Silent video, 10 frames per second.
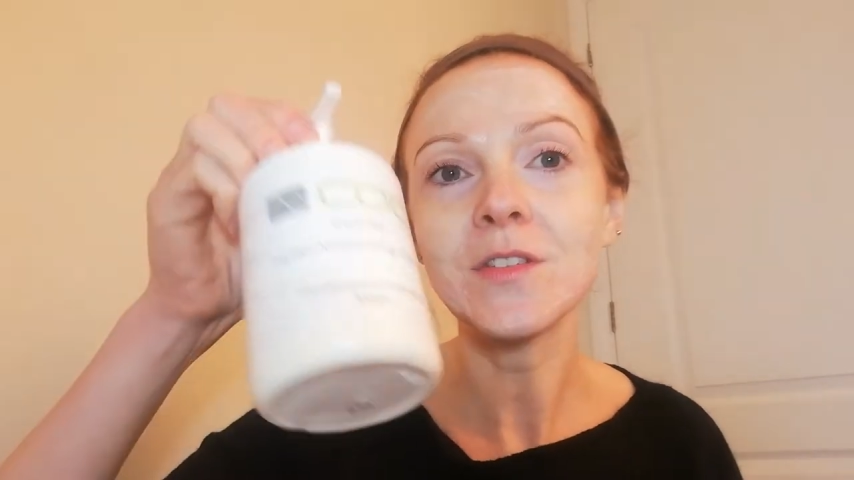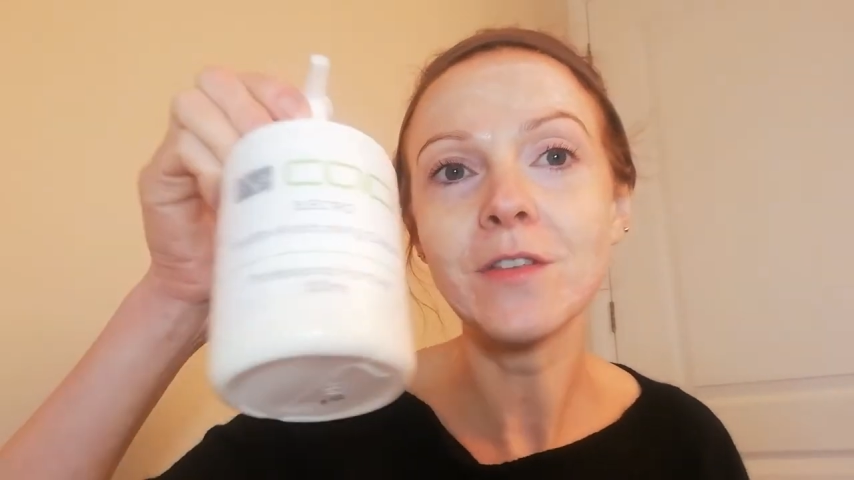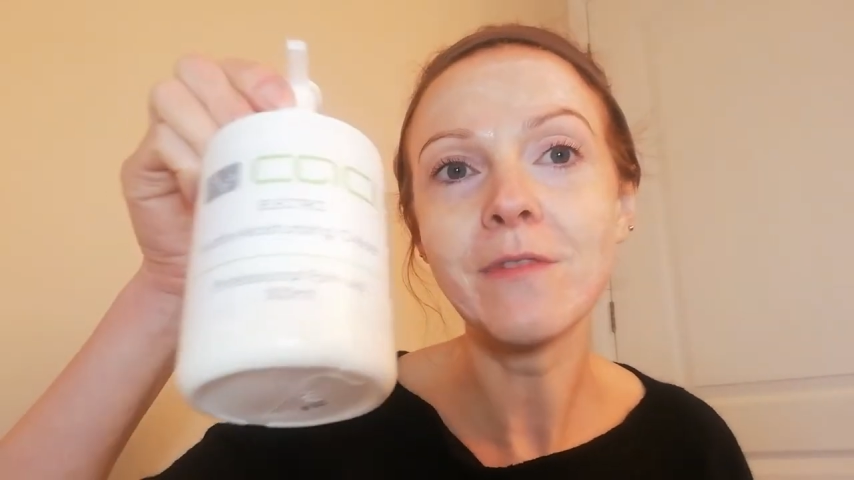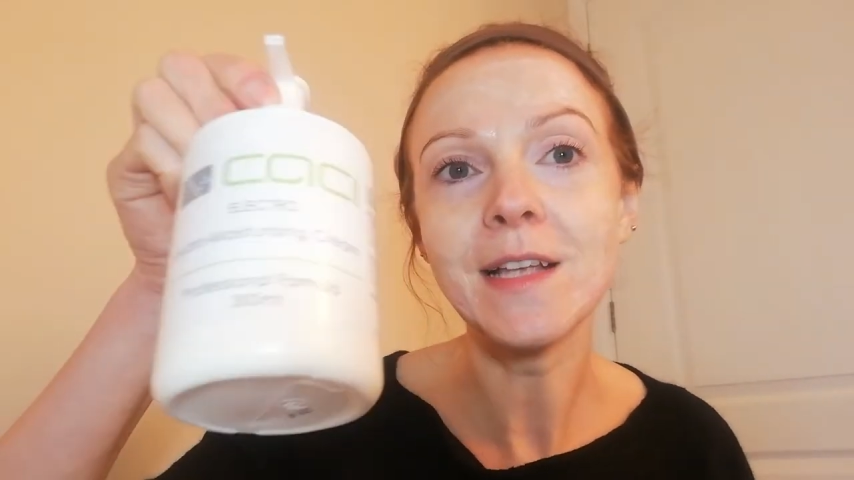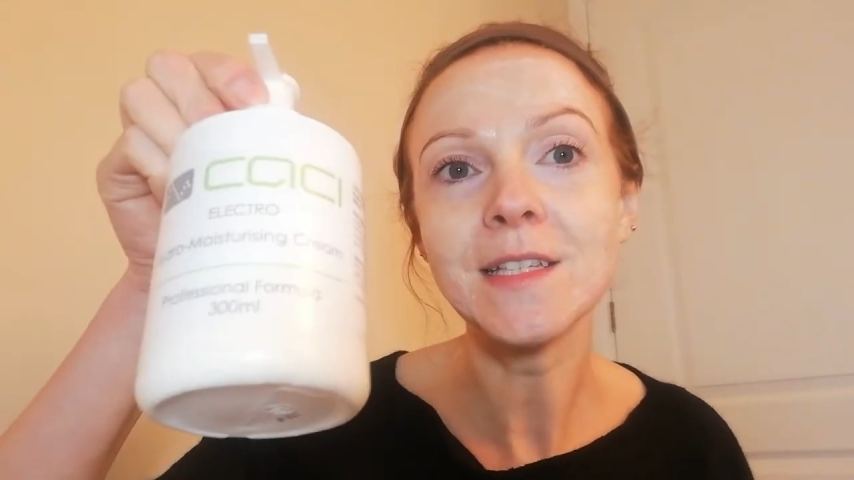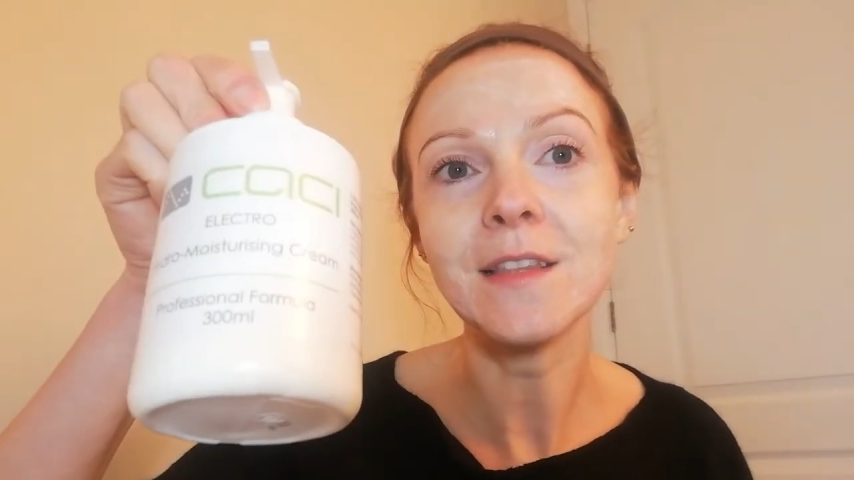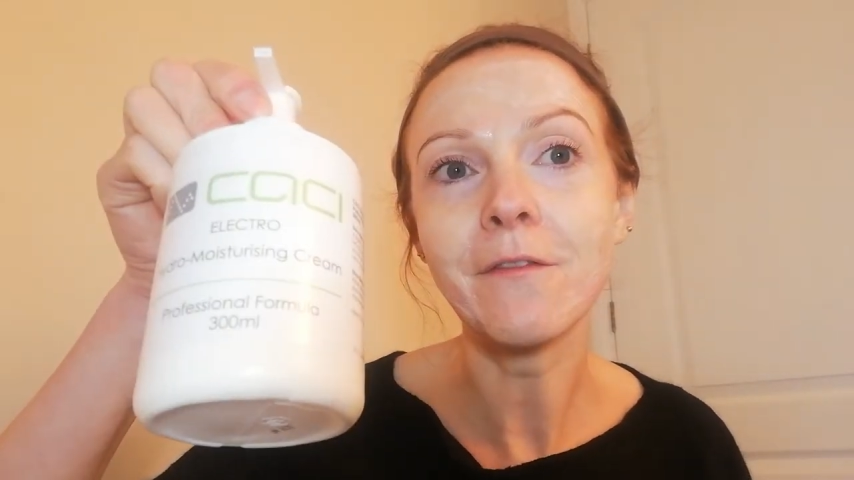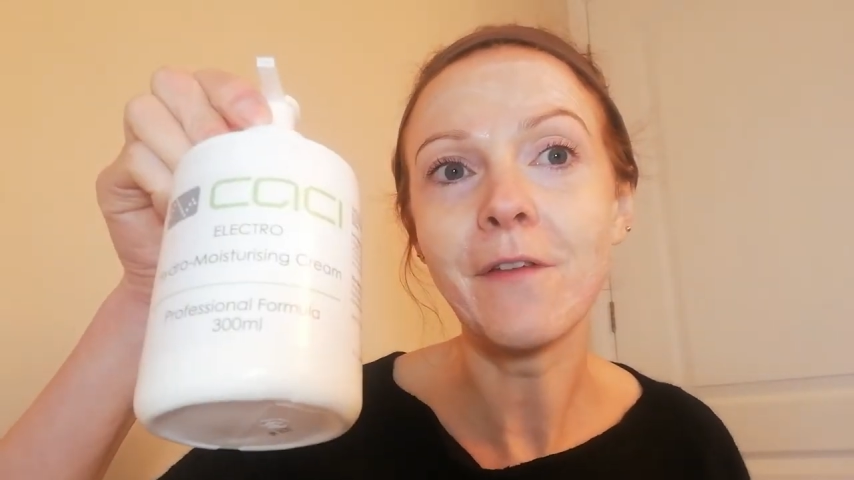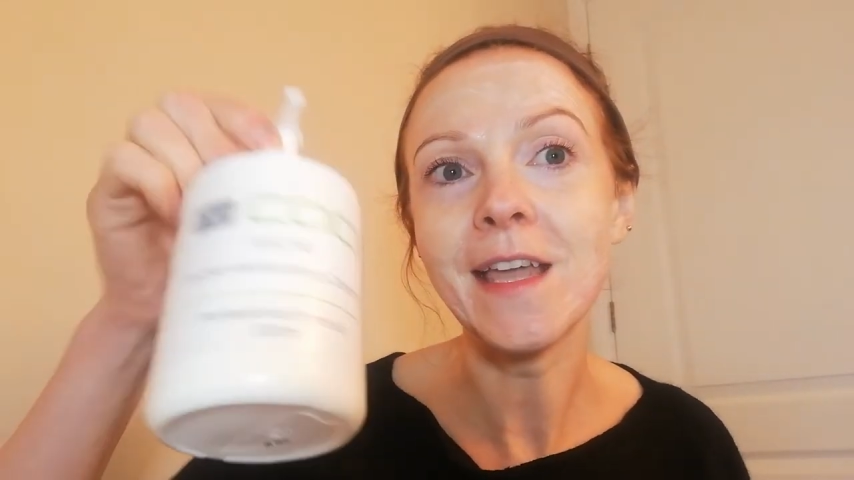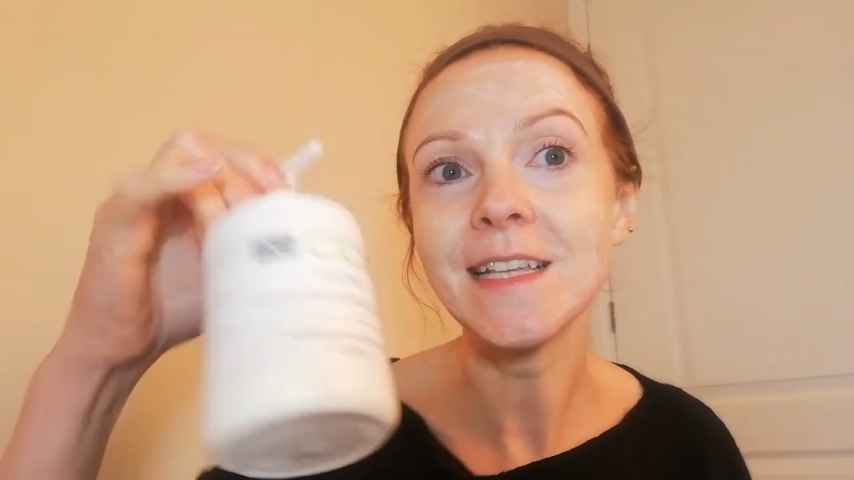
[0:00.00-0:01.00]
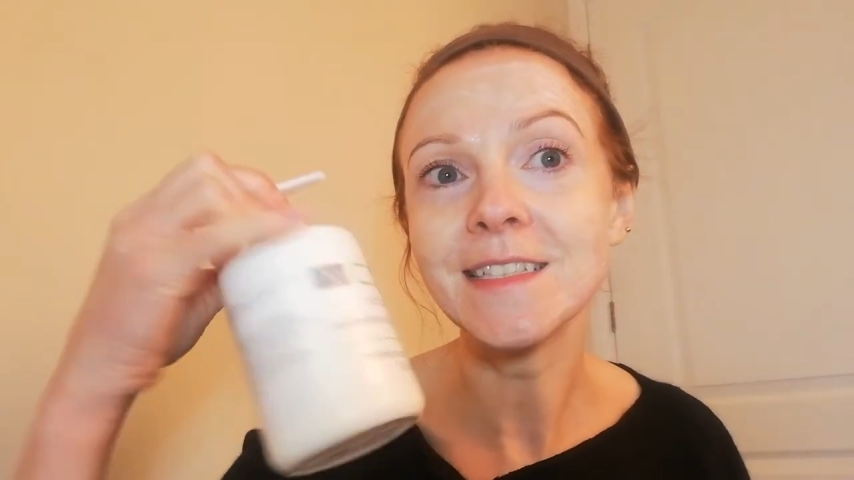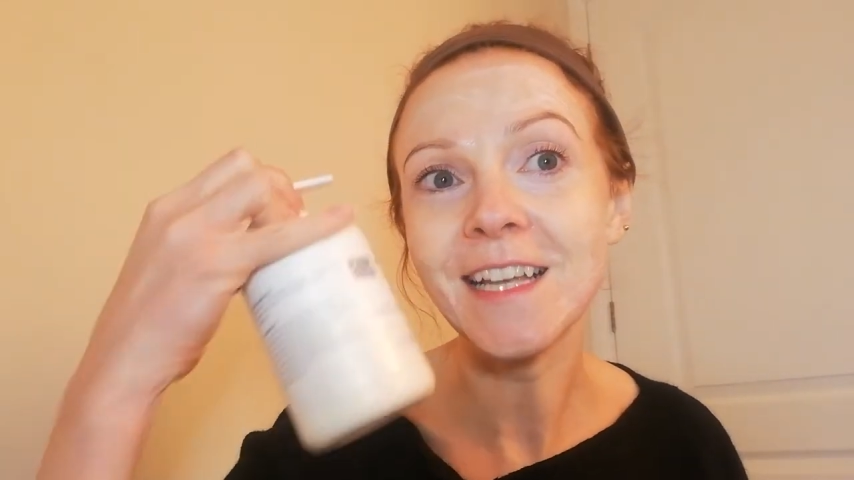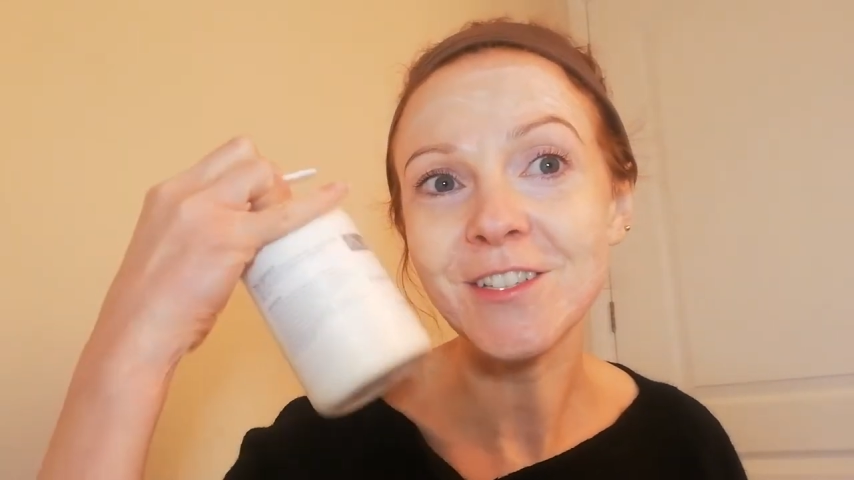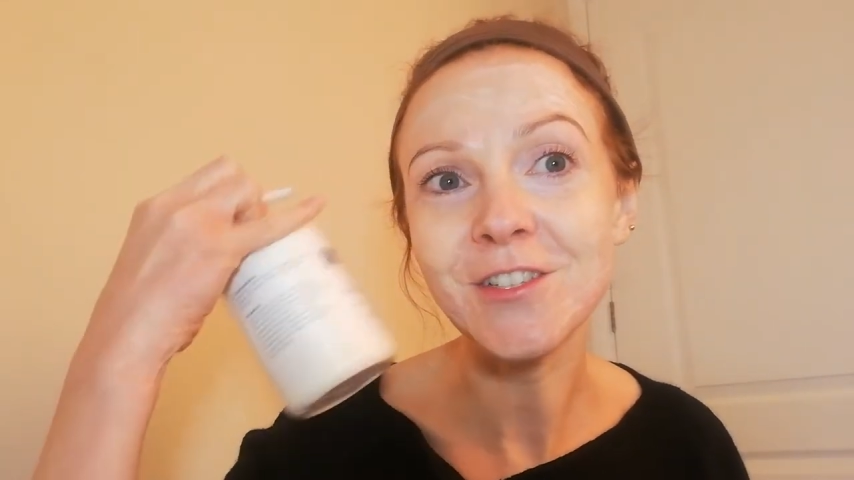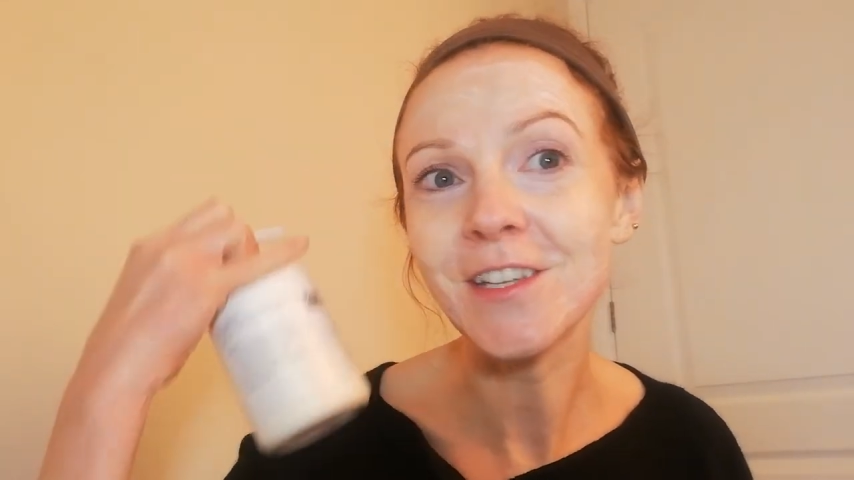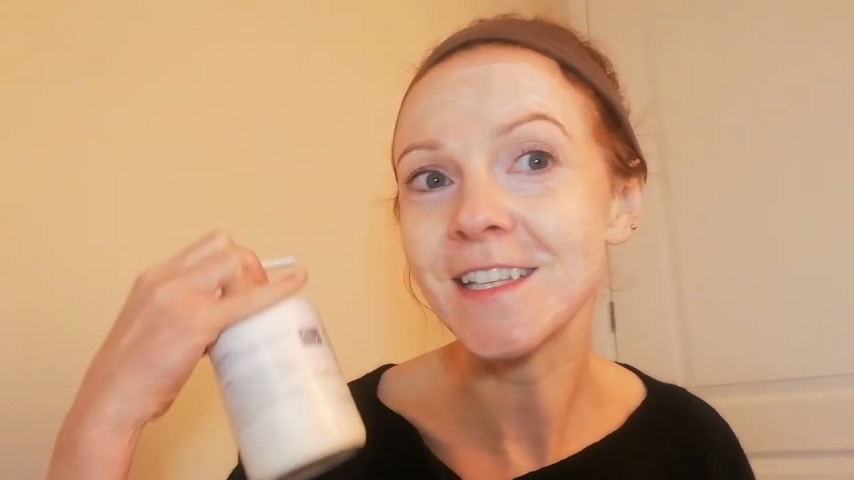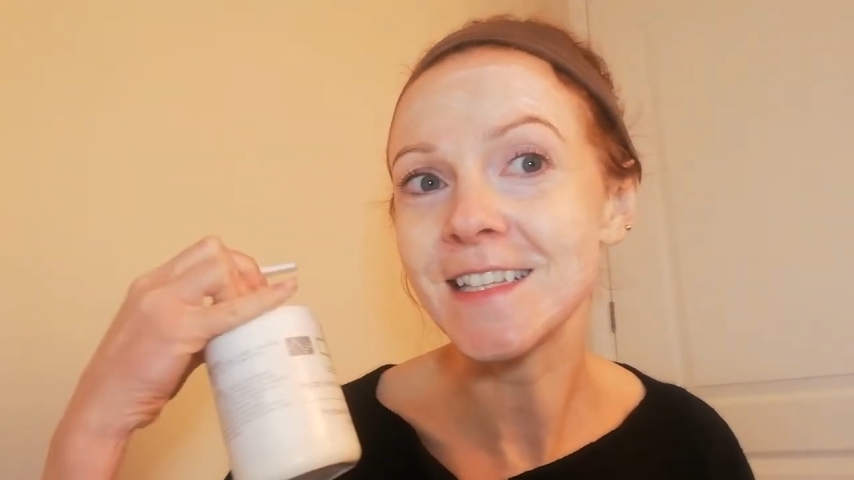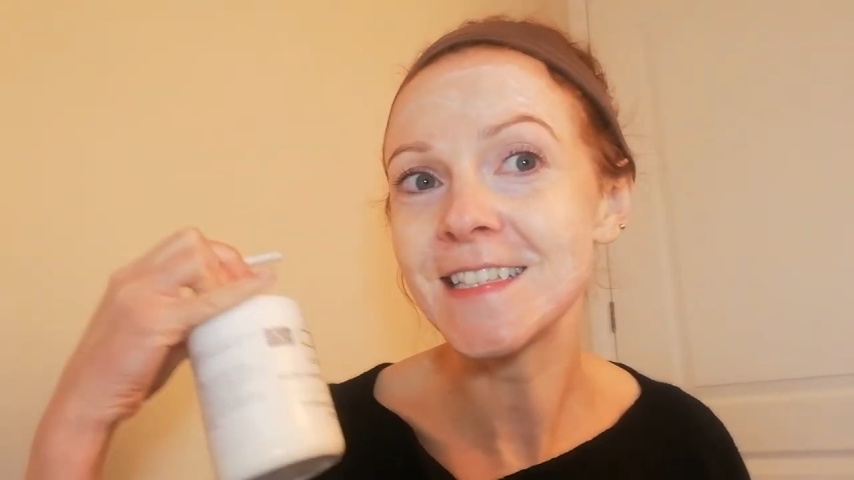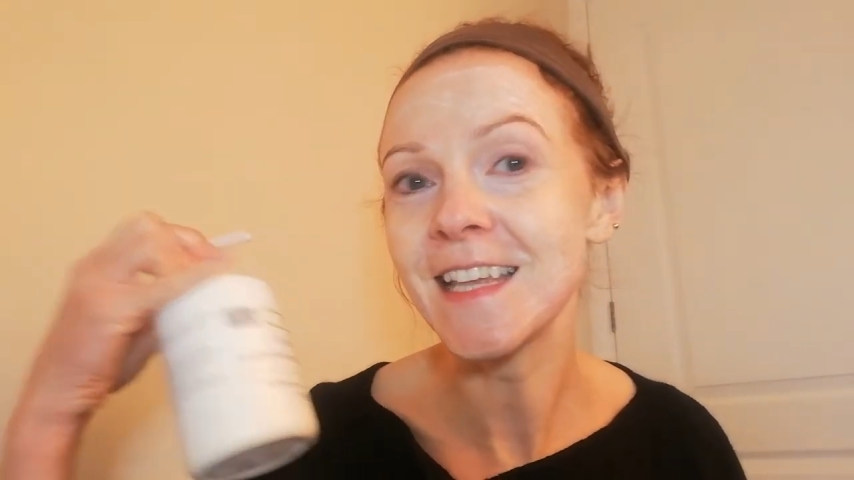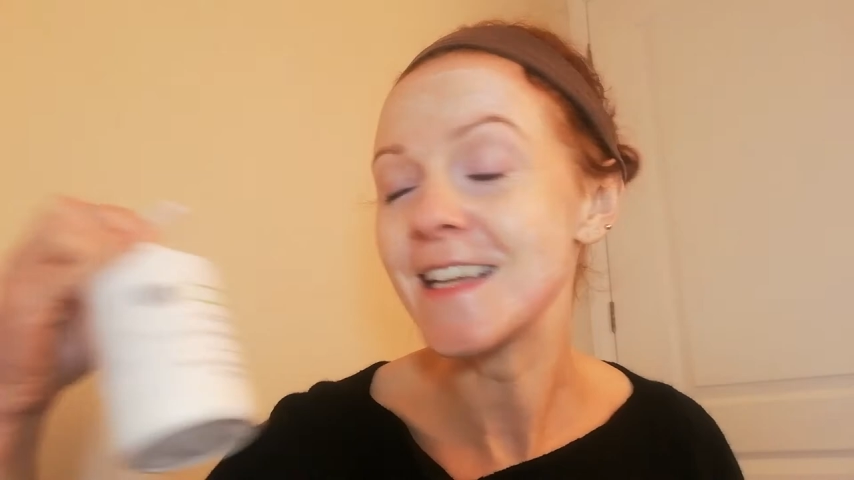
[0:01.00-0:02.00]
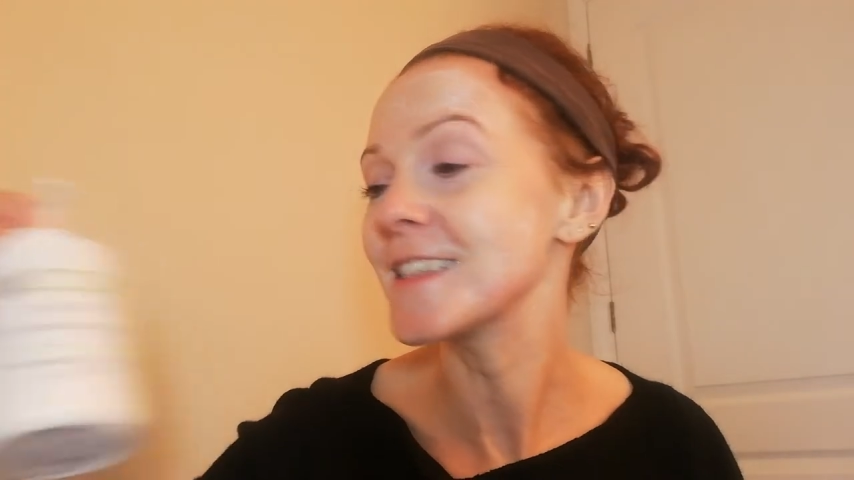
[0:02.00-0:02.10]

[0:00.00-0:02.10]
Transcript: to the rest of the face, as you can see.